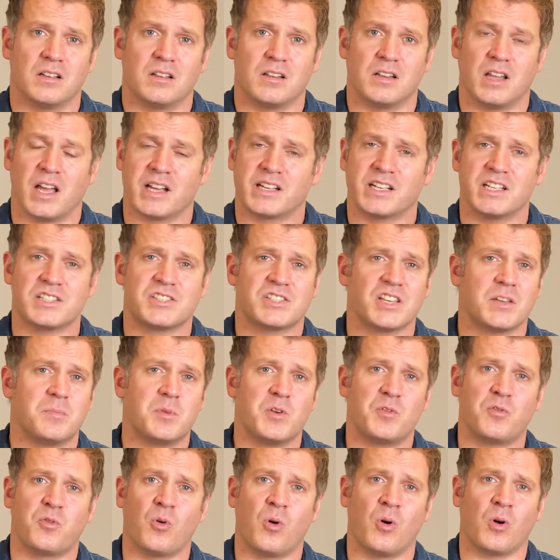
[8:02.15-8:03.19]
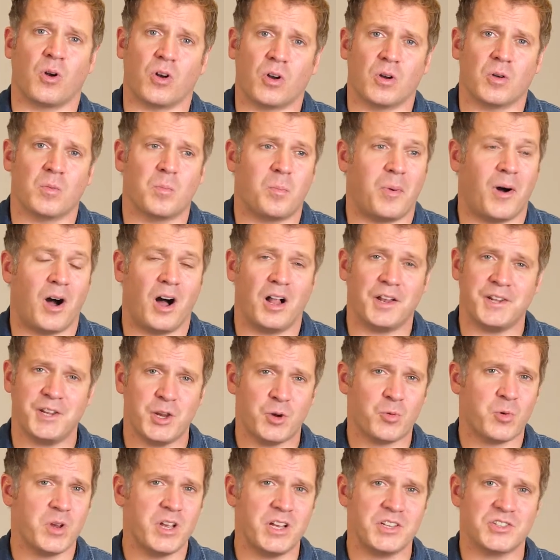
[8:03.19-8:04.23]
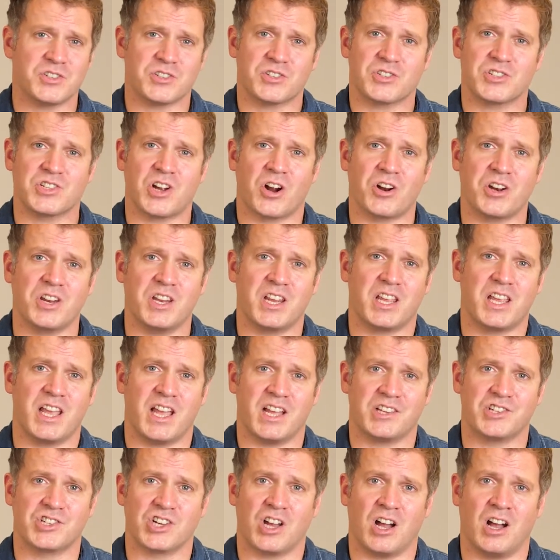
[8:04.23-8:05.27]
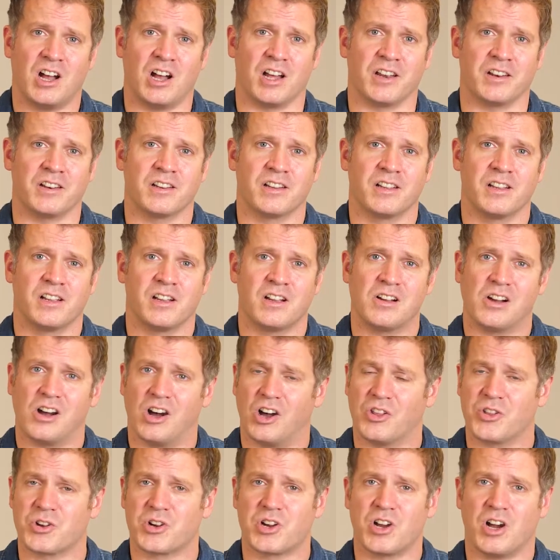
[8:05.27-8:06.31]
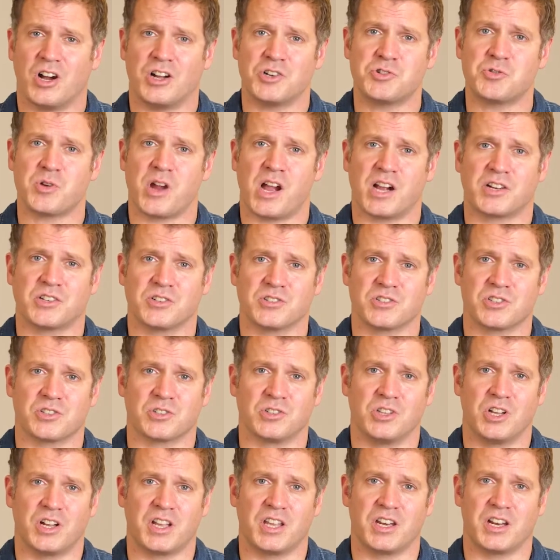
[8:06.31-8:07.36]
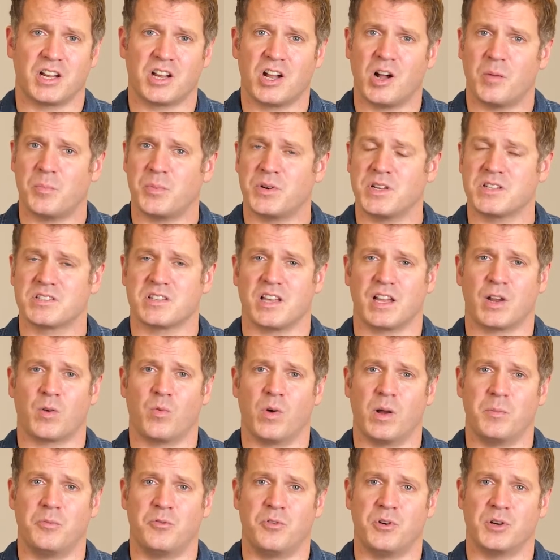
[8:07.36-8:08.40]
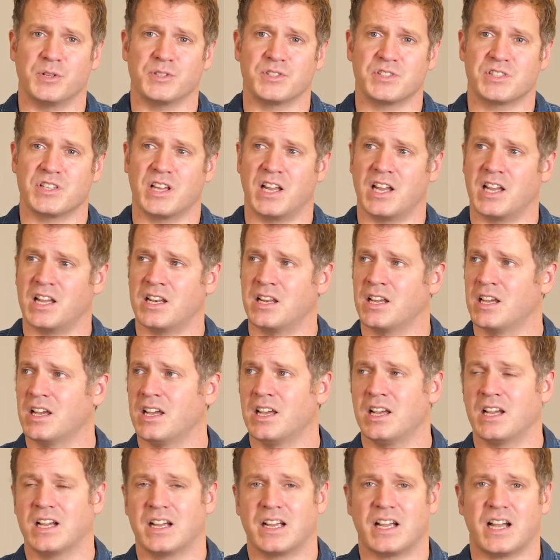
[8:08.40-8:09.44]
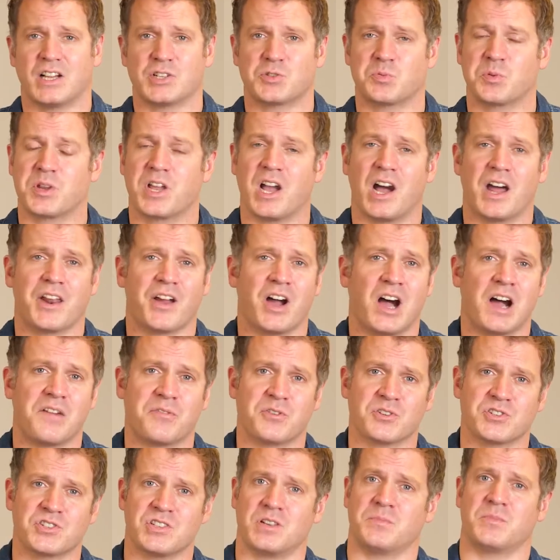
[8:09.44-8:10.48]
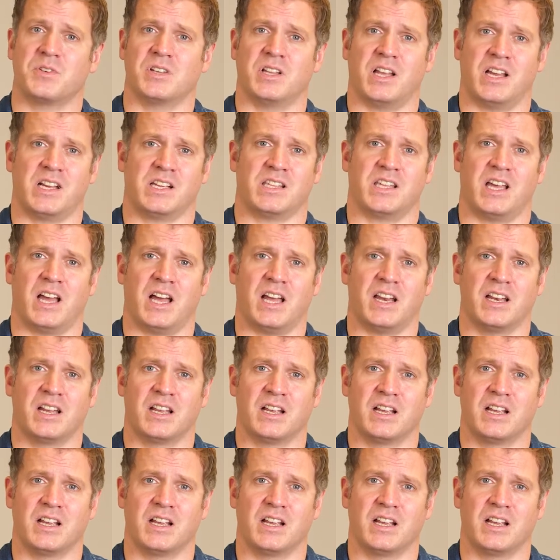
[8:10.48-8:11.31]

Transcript: Like I said before, polyureas are starting to catch on. Other contractors are looking at companies like Webfoot and saying, gosh, we gotta offer something like that.